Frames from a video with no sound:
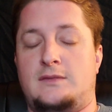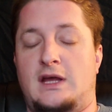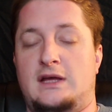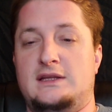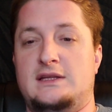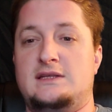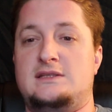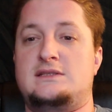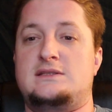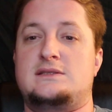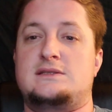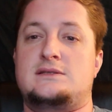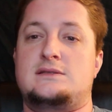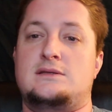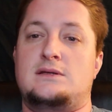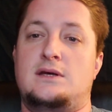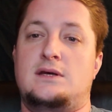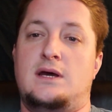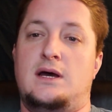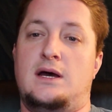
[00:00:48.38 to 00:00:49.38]

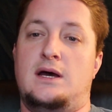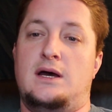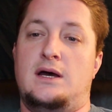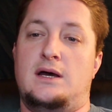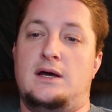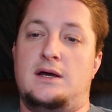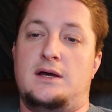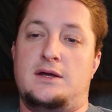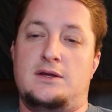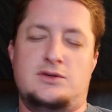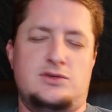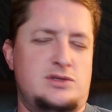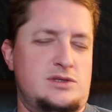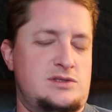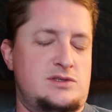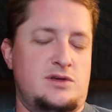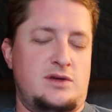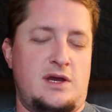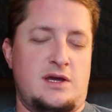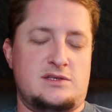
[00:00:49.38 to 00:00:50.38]
lists. Just
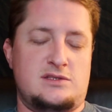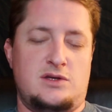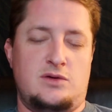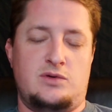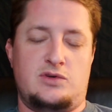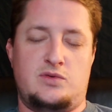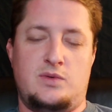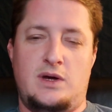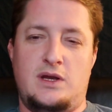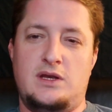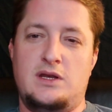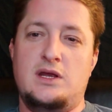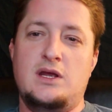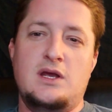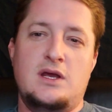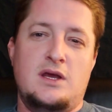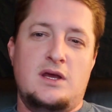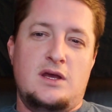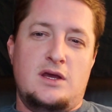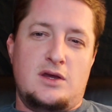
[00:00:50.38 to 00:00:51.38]
so you guys know which one:
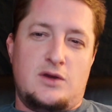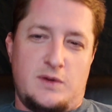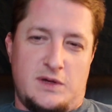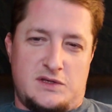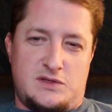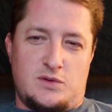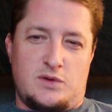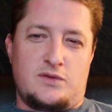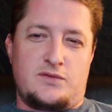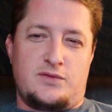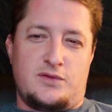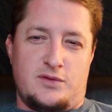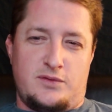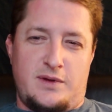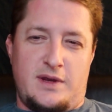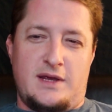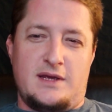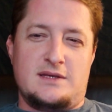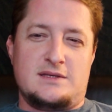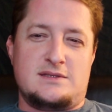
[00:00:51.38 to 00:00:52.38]
quick sort for
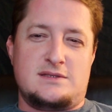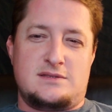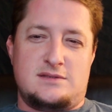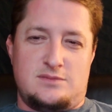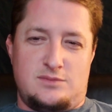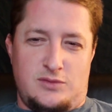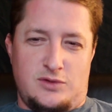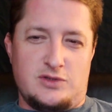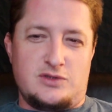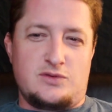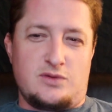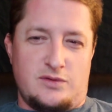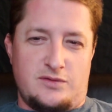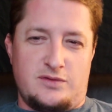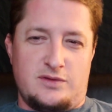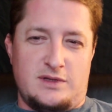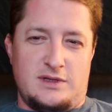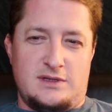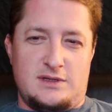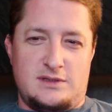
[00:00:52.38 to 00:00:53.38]
arrays, merge sort
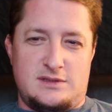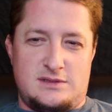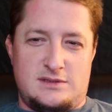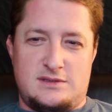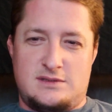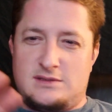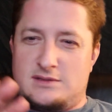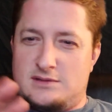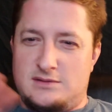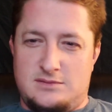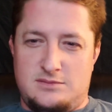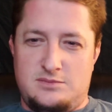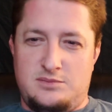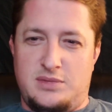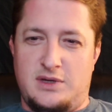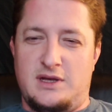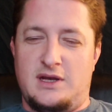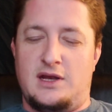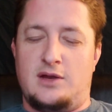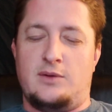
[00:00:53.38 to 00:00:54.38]
for lists.
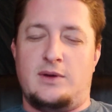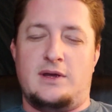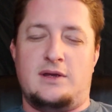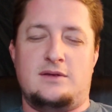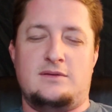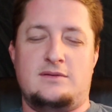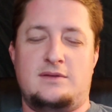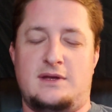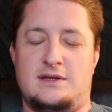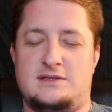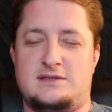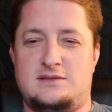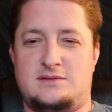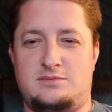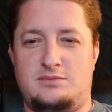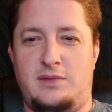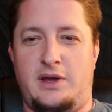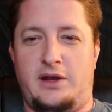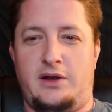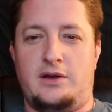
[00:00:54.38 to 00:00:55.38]
But anyway, that's
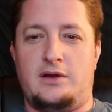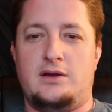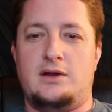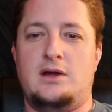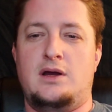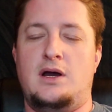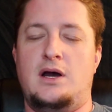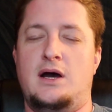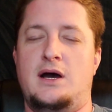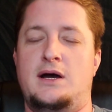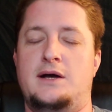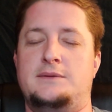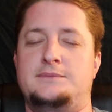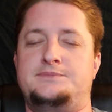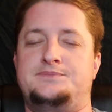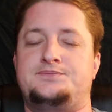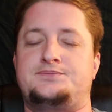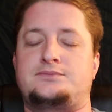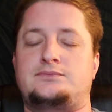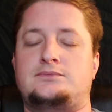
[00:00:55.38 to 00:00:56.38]
minor.
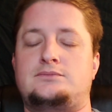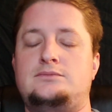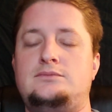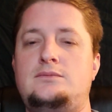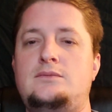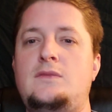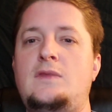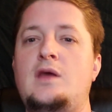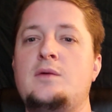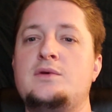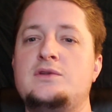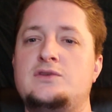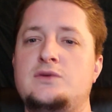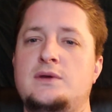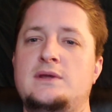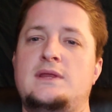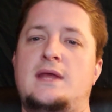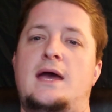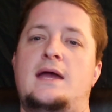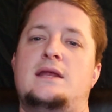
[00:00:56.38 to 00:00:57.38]
But
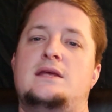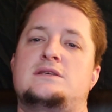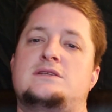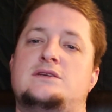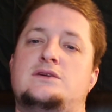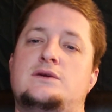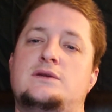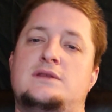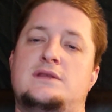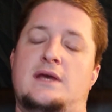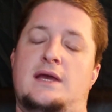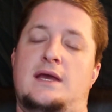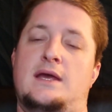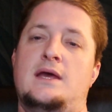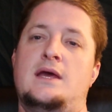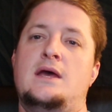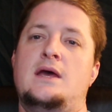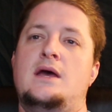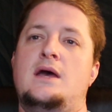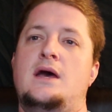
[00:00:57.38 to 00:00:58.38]
doing that is a good thing,
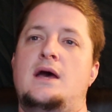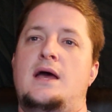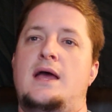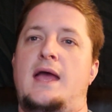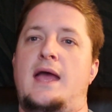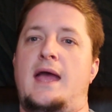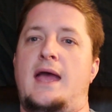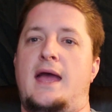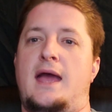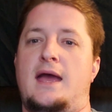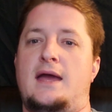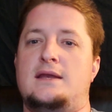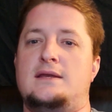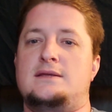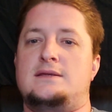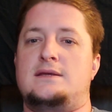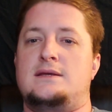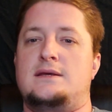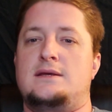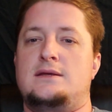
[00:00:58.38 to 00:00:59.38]

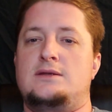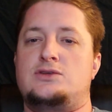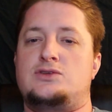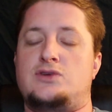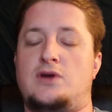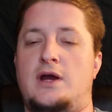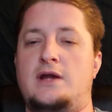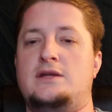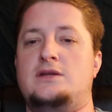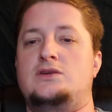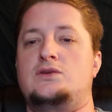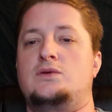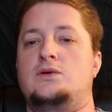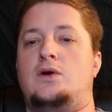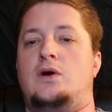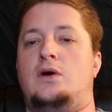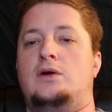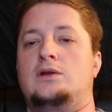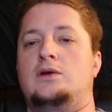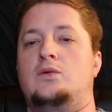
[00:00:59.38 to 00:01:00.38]
and trying to do it
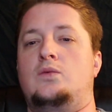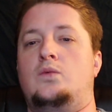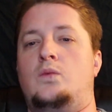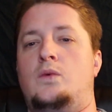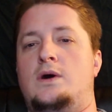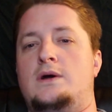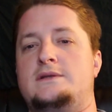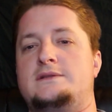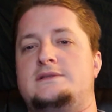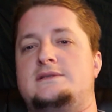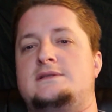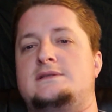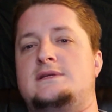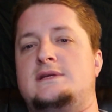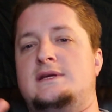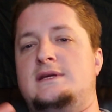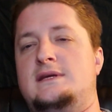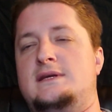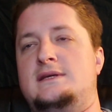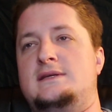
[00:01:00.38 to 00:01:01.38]
all at once
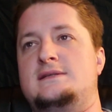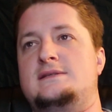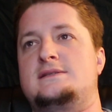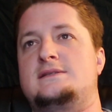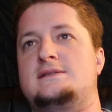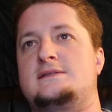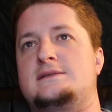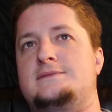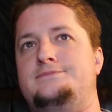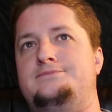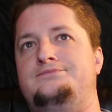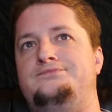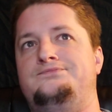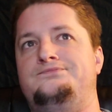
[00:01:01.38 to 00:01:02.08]
is